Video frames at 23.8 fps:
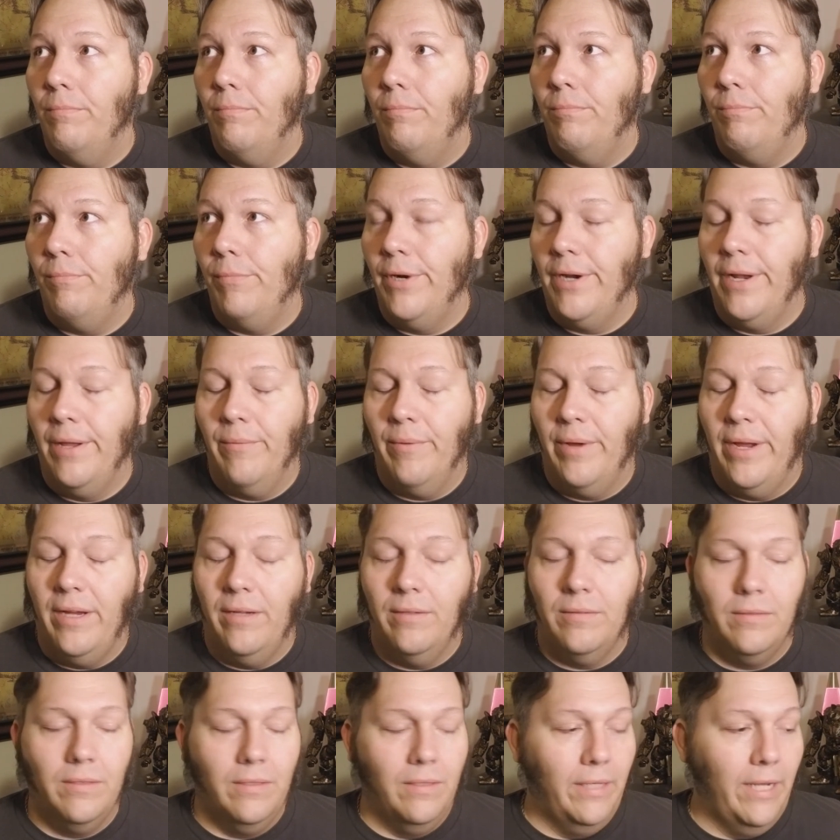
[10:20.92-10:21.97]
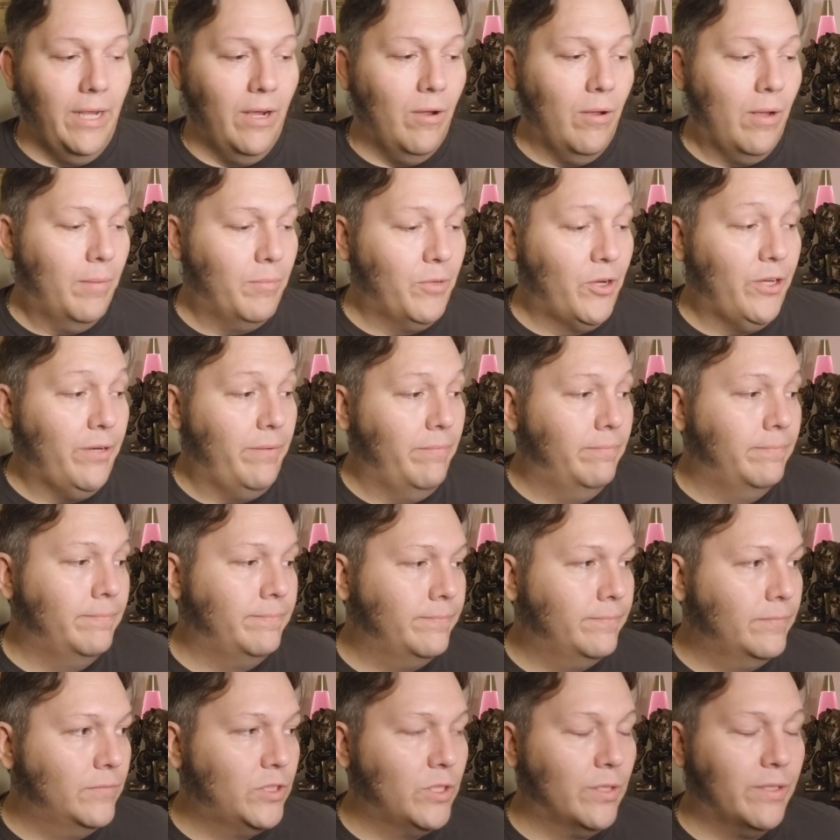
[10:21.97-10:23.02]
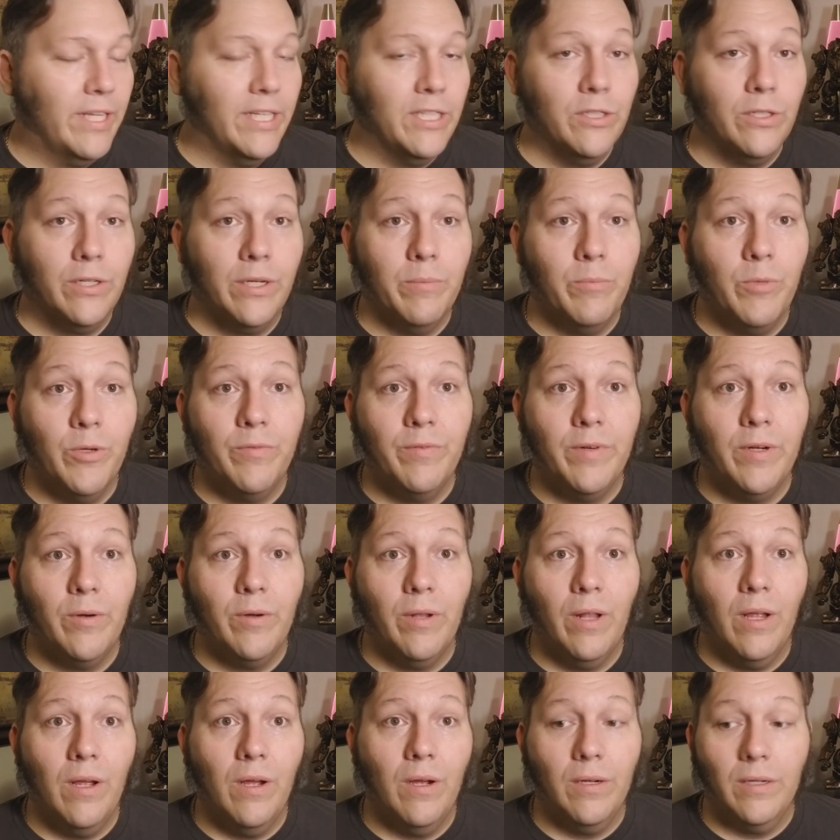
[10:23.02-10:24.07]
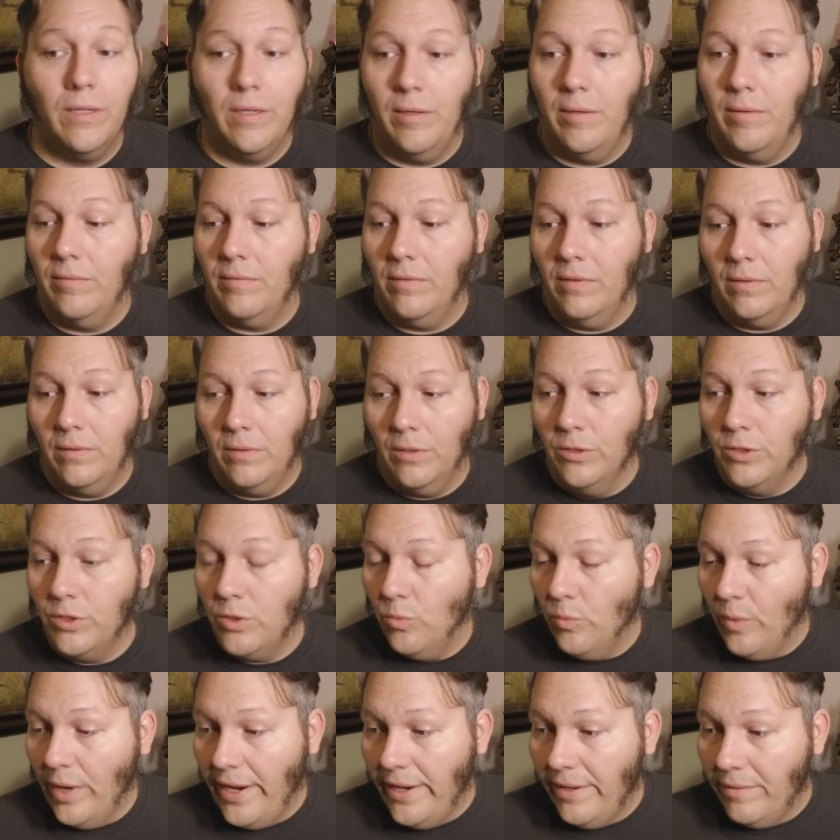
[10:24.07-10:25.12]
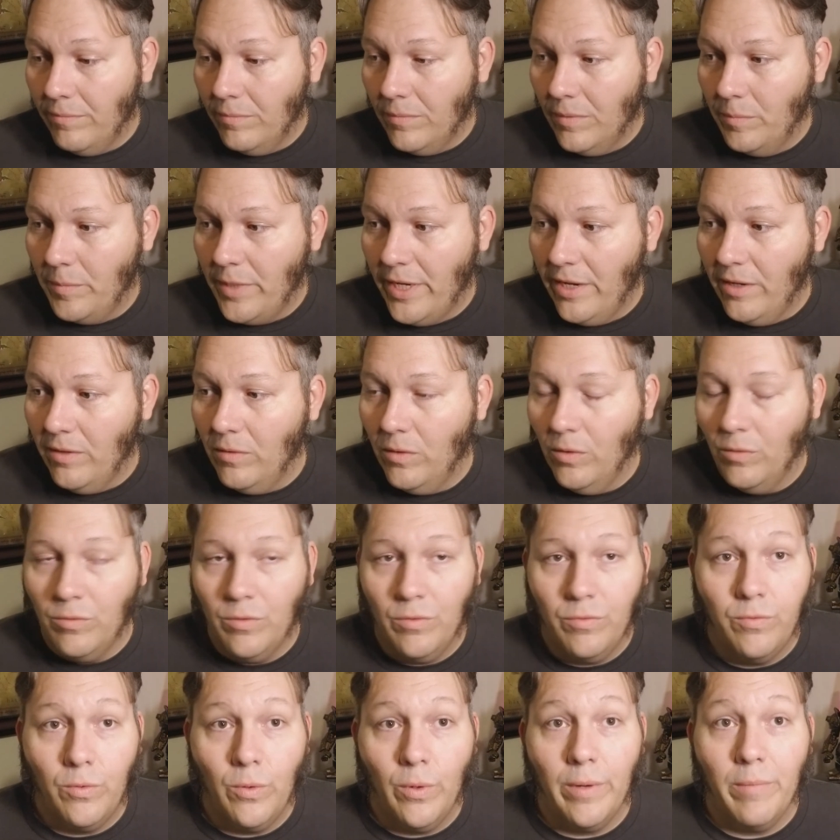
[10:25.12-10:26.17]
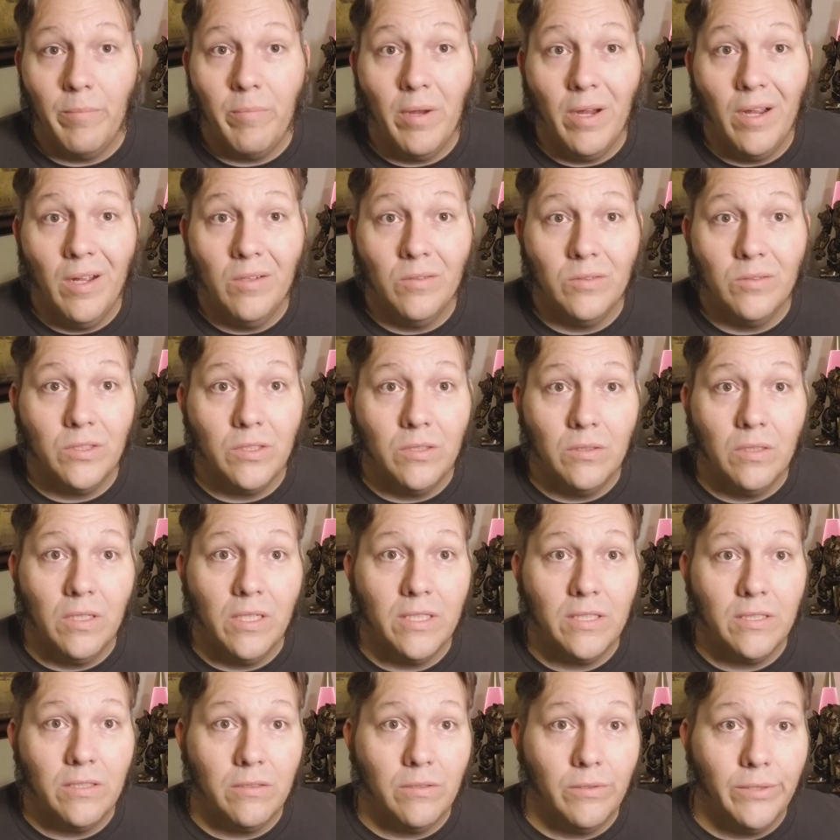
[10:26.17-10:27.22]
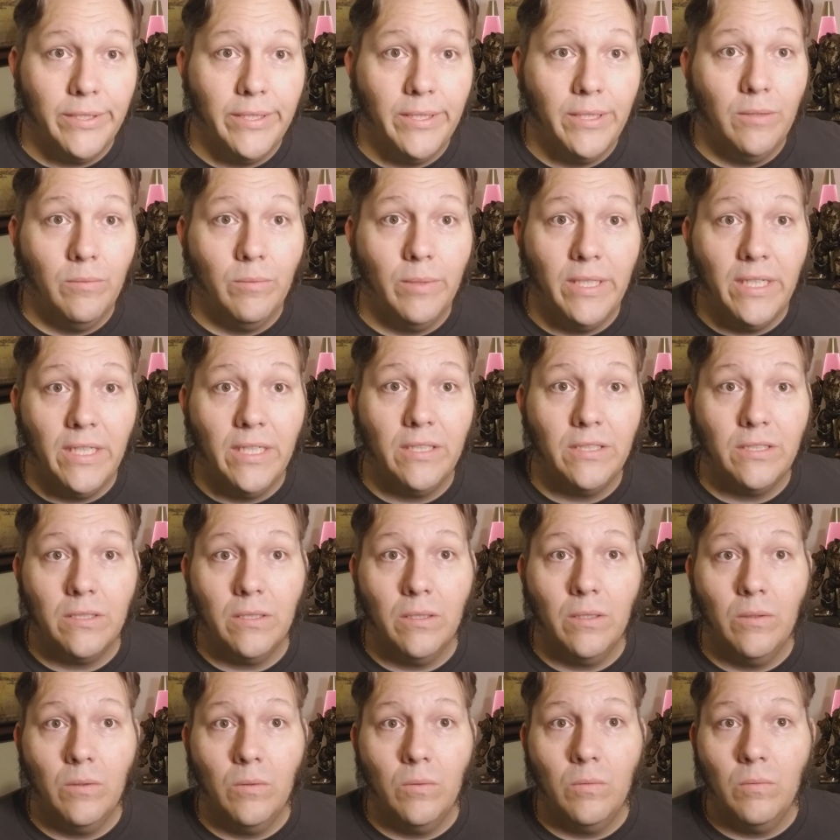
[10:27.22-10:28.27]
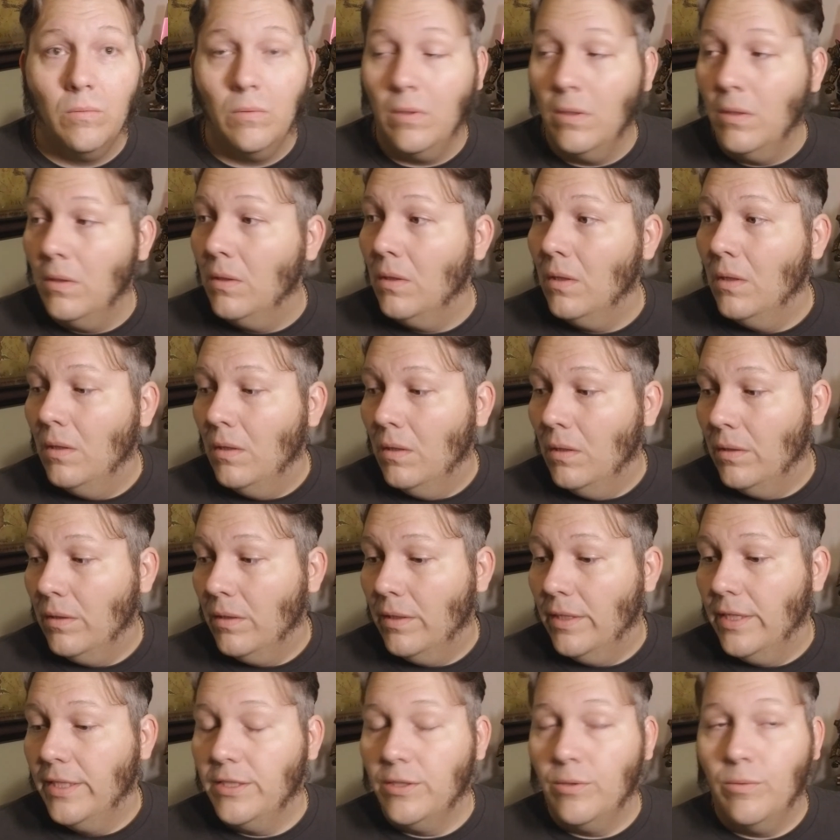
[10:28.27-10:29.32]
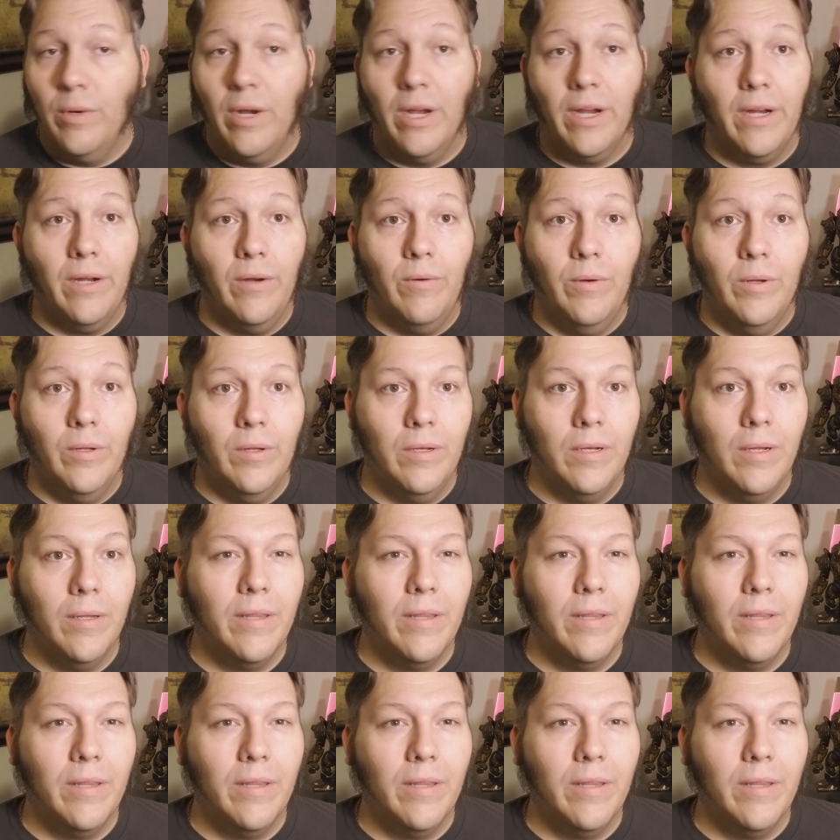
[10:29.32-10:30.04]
But anyway, now I'm good. So things are good, moving along, losing weight. I'm down over 40 pounds in the last 3 weeks, so things are rocking and rolling.